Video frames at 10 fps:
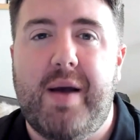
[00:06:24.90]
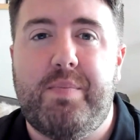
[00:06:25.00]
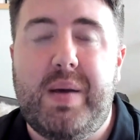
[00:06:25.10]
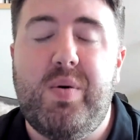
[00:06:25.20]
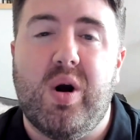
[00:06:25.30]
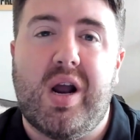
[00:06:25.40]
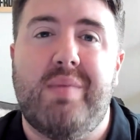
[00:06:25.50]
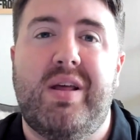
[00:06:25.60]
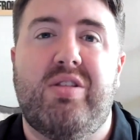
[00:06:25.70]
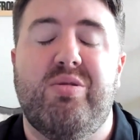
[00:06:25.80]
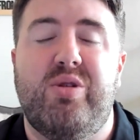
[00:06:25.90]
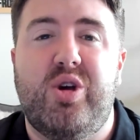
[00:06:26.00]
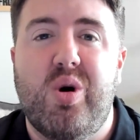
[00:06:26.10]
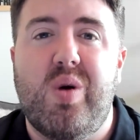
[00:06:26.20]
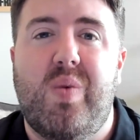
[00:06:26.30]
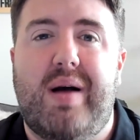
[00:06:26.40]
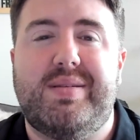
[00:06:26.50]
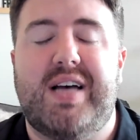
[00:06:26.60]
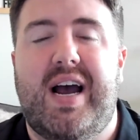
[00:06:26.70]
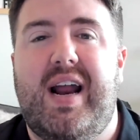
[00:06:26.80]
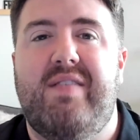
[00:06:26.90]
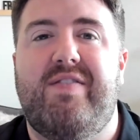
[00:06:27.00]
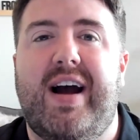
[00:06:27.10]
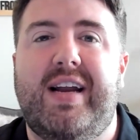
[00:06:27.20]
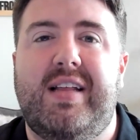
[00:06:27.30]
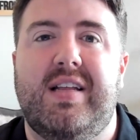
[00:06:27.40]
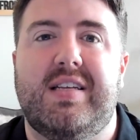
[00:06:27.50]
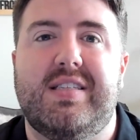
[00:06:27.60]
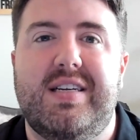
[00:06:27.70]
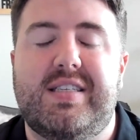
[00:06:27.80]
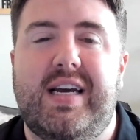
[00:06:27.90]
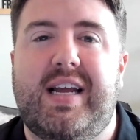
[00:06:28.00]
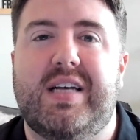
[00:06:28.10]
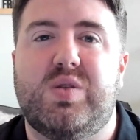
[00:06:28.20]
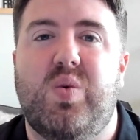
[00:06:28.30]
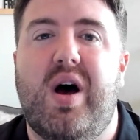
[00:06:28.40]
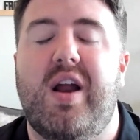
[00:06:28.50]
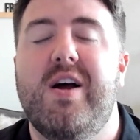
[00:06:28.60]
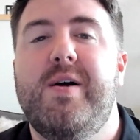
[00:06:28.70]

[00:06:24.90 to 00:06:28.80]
people are coming through your website and finding this listing, guess what?